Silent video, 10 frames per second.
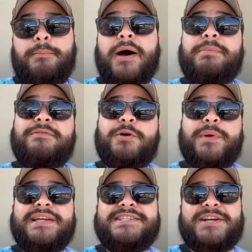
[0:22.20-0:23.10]
But before
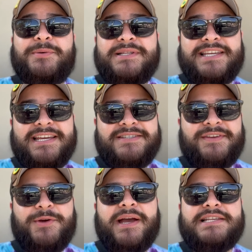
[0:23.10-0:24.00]
we get started with today's
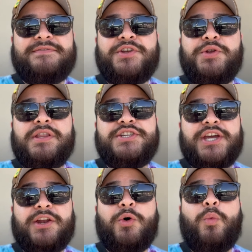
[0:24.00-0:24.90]
video, guys, if you're new to the
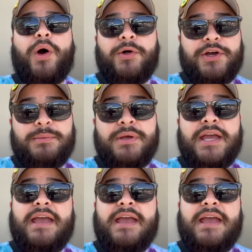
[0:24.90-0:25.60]
channel, welcome.